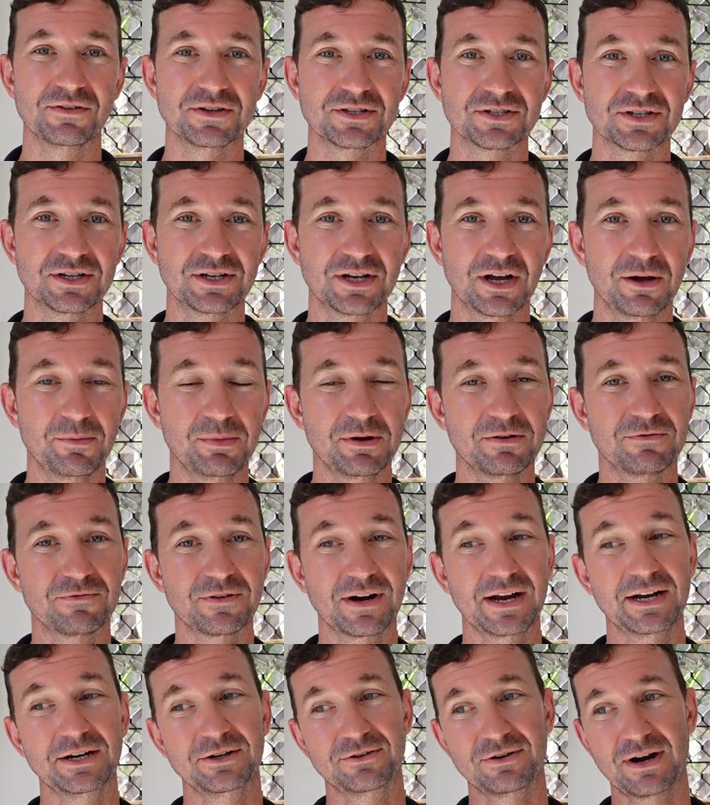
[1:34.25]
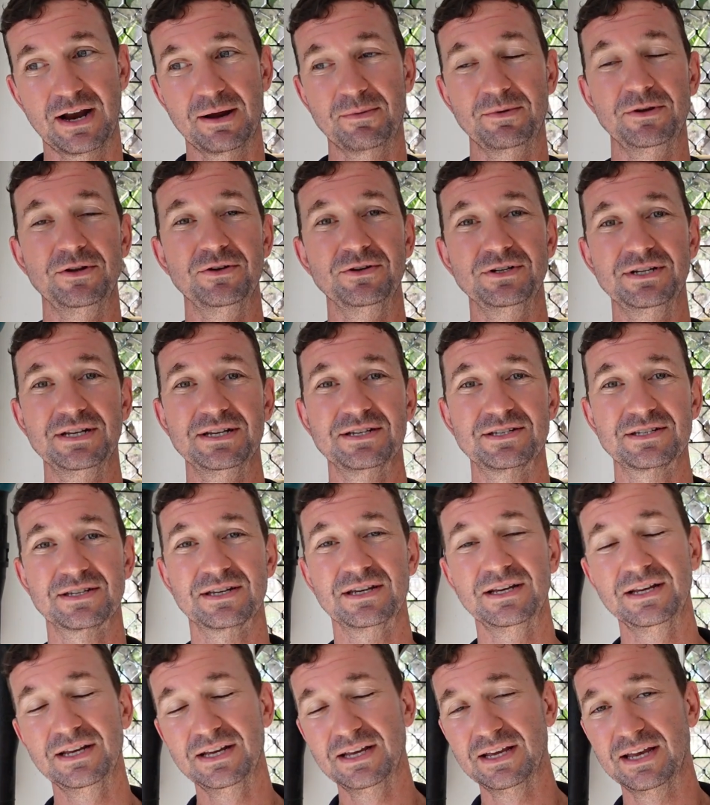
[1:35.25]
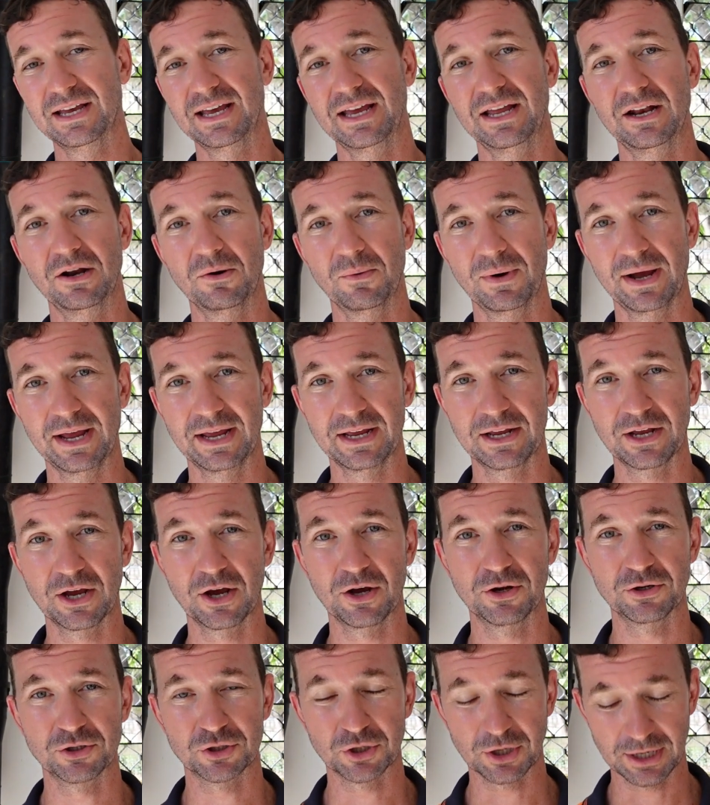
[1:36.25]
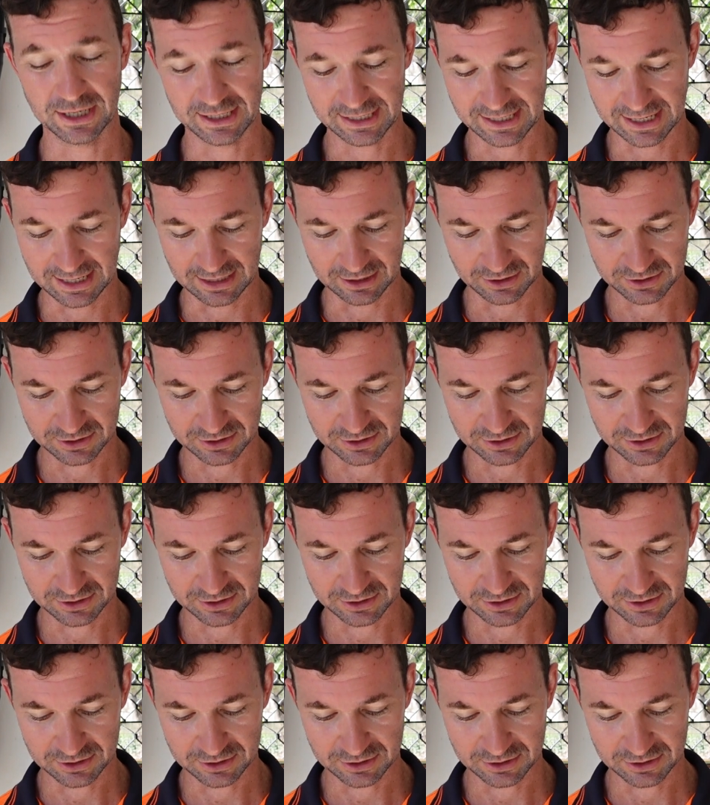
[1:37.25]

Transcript: So don't be afraid of grabbing your disc and away you go and try again,